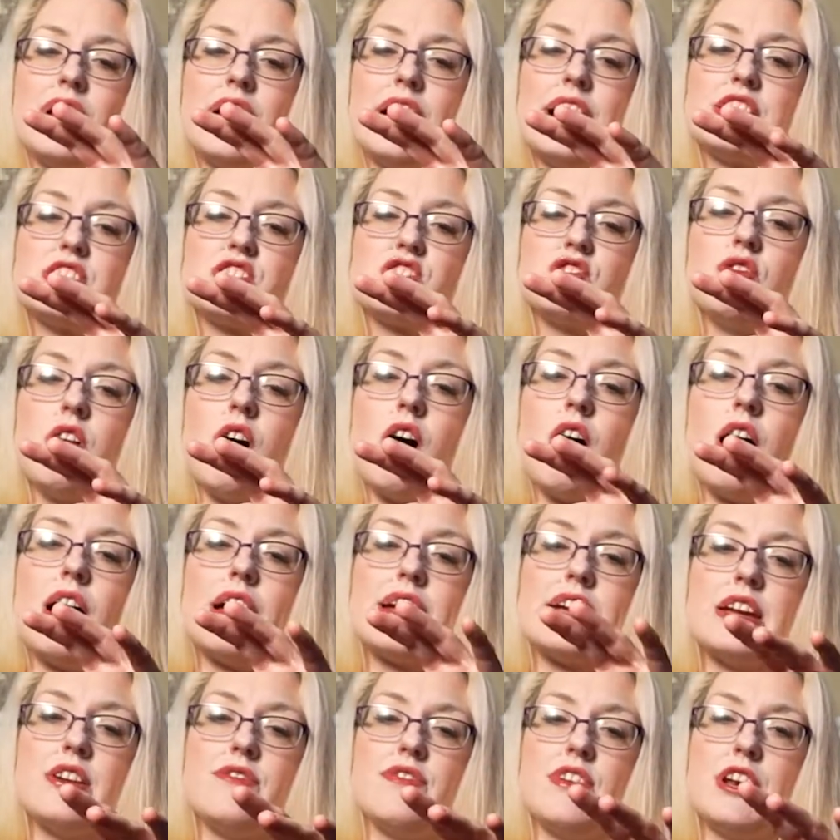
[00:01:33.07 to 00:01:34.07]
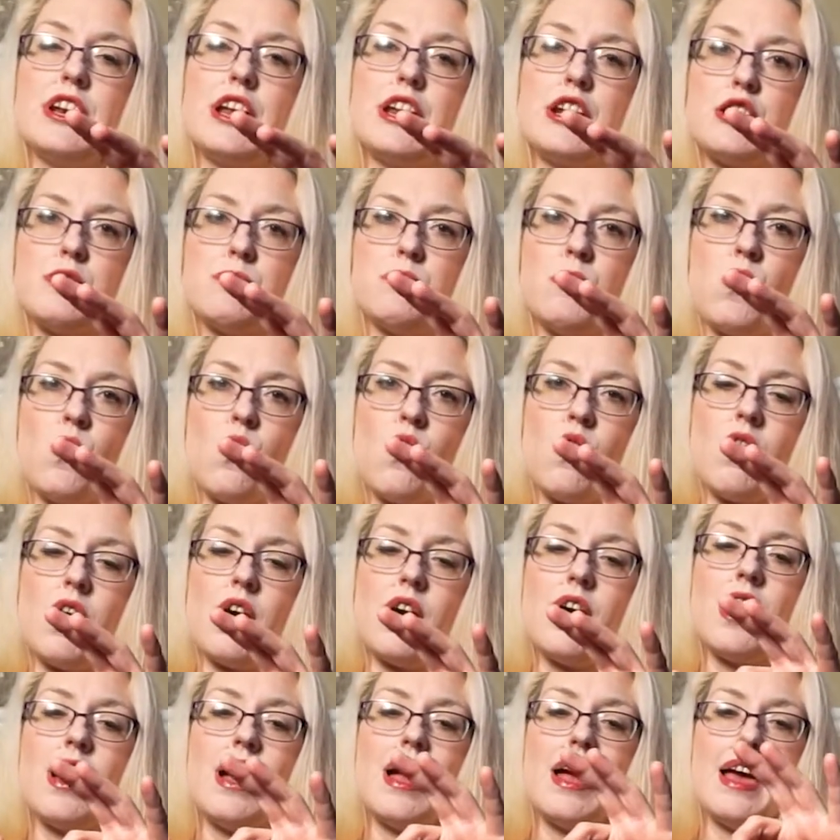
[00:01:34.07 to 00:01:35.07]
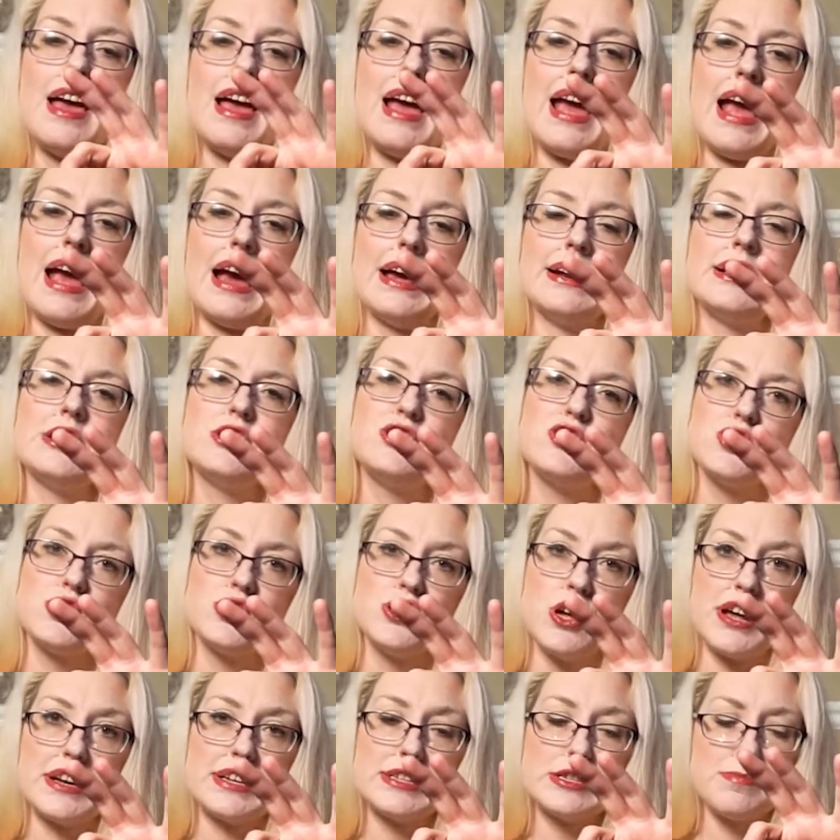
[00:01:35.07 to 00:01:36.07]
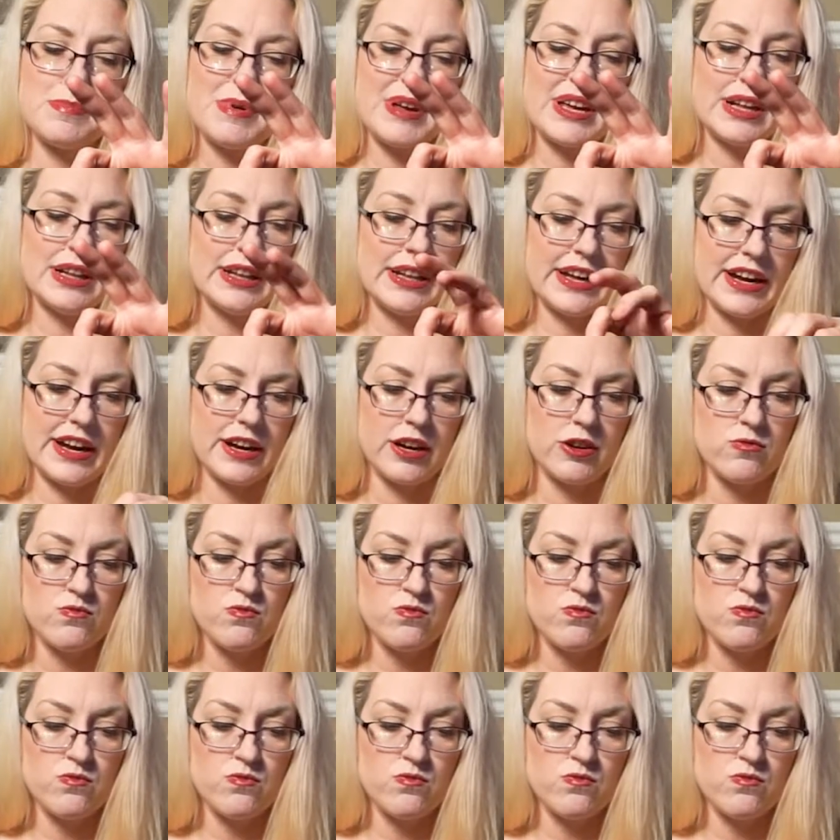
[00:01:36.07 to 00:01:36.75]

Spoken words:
It's not even anymore, and it's just not as appealing.